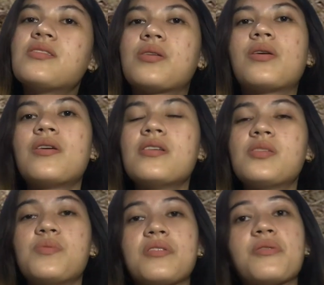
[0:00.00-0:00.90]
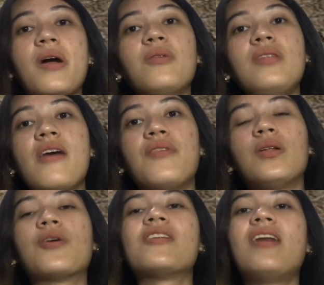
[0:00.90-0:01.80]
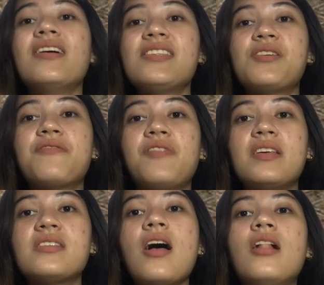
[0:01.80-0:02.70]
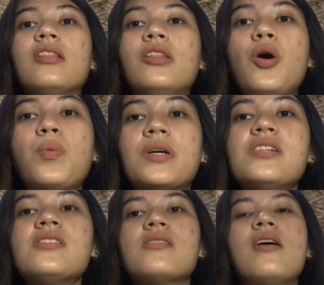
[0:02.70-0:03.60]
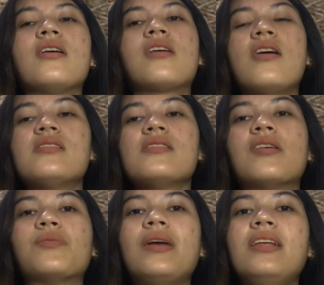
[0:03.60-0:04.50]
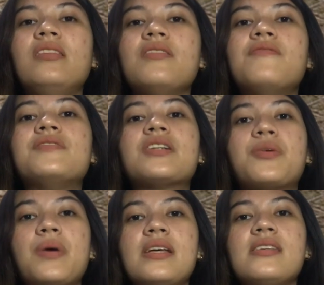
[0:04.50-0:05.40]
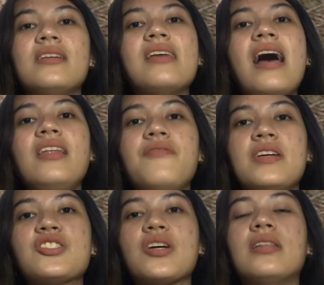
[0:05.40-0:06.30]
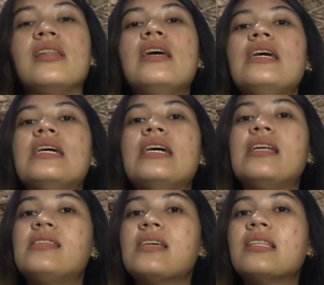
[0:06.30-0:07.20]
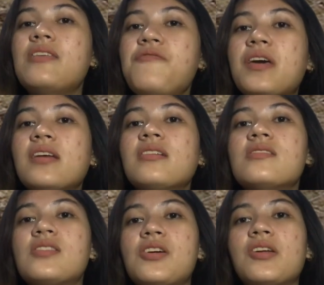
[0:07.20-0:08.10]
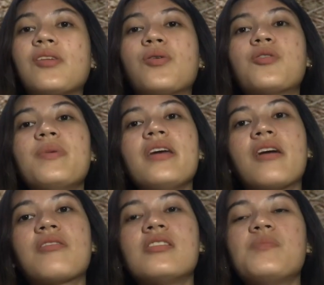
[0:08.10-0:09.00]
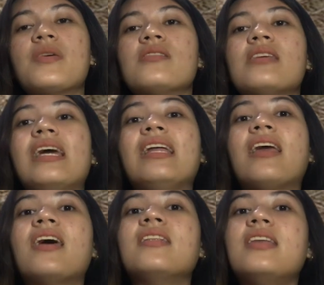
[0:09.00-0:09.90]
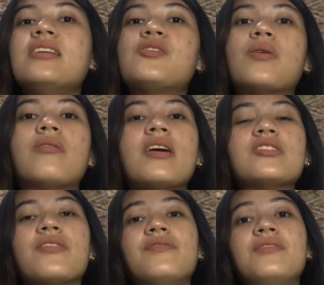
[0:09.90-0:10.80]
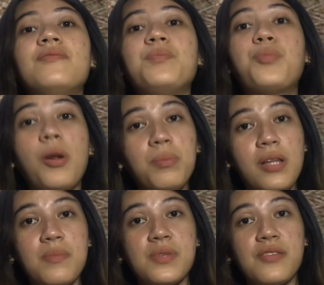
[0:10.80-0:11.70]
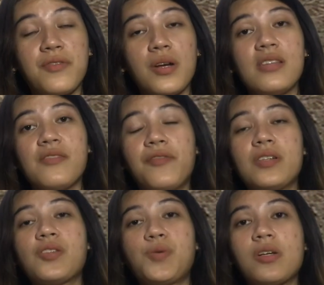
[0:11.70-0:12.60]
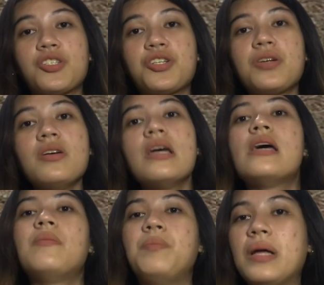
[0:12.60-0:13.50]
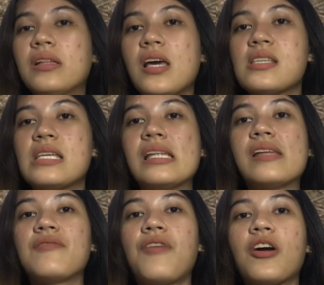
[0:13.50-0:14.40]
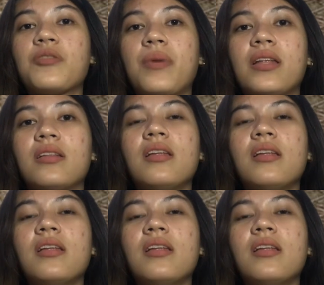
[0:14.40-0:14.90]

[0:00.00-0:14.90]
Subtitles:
occurs when the ground level or land surface lowers, causing a relative decrease in elevation. It is a significant concern in urban areas because it can lead to a range of problems for infrastructure, buildings, and environment.